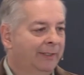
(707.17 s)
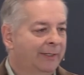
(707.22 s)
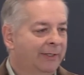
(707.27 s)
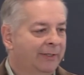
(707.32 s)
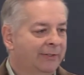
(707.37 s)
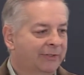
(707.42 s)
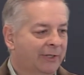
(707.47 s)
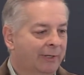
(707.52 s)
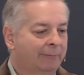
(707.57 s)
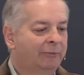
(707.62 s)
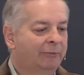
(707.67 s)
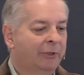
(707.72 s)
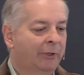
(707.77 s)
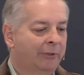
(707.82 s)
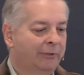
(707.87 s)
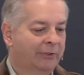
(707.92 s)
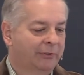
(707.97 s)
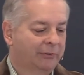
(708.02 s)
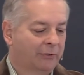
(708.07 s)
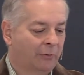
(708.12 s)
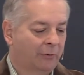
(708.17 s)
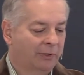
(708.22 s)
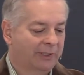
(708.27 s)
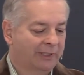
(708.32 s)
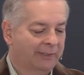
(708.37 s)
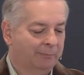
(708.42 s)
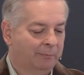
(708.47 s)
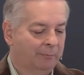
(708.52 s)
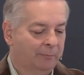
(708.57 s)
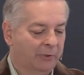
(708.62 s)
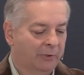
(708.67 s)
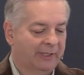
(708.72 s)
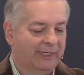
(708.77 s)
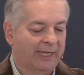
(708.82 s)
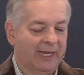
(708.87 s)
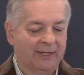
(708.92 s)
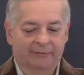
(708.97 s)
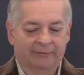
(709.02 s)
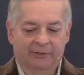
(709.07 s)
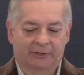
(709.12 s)
some churches only bring
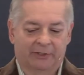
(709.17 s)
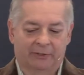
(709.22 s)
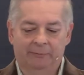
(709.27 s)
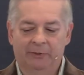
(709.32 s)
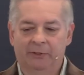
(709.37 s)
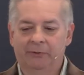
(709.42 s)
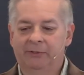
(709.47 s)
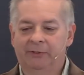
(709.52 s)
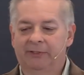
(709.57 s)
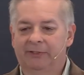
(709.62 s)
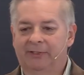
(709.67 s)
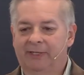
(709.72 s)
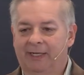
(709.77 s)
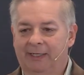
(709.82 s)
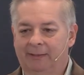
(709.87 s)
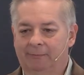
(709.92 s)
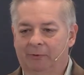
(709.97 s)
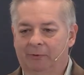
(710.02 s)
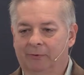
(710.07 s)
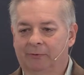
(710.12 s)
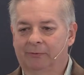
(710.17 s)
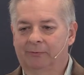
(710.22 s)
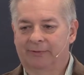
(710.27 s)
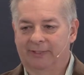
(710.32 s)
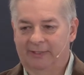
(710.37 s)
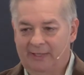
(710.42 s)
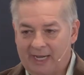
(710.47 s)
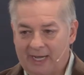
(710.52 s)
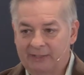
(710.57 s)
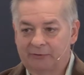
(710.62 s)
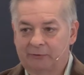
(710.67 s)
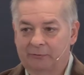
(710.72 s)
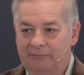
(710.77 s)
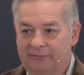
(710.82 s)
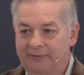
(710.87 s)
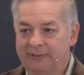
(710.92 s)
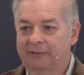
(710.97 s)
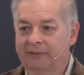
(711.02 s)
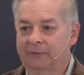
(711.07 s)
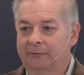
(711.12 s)
out the communion table, the actual
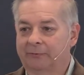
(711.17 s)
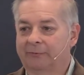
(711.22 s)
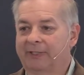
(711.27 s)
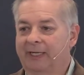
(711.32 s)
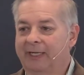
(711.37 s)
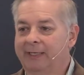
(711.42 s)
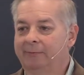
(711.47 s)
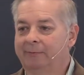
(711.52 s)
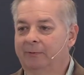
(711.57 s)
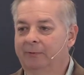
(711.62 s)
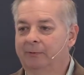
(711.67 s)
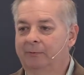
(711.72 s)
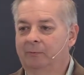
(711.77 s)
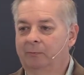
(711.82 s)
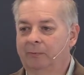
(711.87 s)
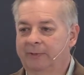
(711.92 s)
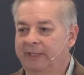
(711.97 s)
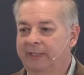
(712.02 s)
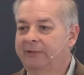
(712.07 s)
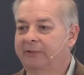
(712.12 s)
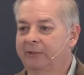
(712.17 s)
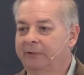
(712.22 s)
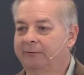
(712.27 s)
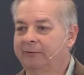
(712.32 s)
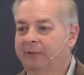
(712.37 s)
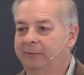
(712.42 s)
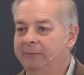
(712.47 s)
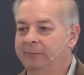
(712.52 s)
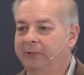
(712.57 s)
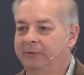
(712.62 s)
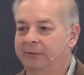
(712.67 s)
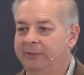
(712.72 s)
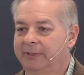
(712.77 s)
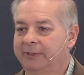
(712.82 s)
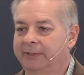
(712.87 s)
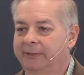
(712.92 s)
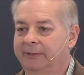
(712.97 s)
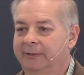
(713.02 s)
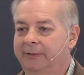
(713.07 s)
physical table, when they serve communion.